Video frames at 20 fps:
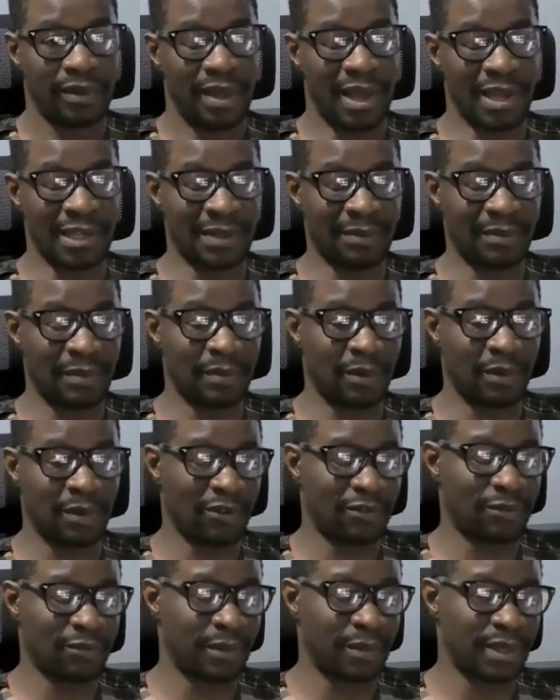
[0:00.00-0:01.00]
SLPP
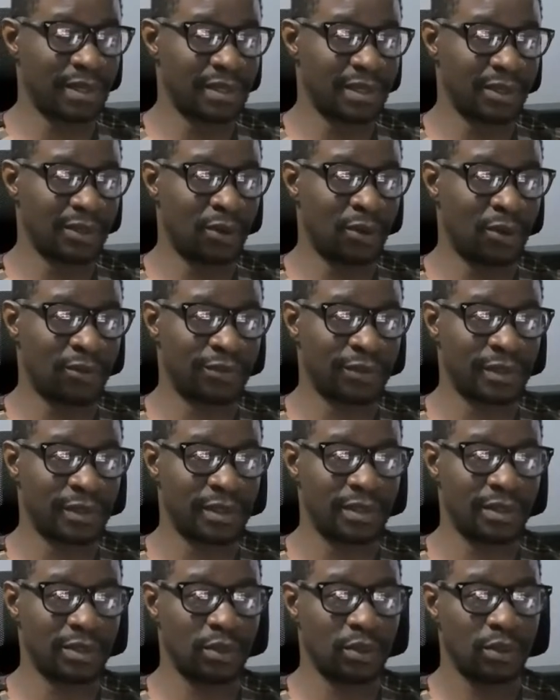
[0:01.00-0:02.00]
government in
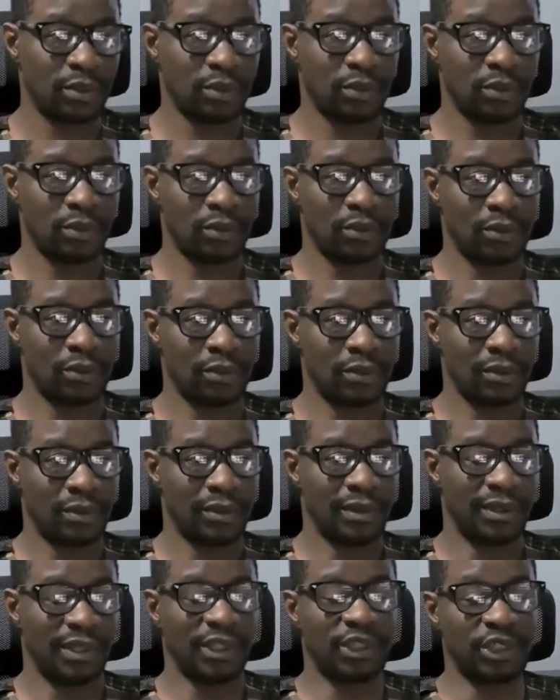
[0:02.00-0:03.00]
office, the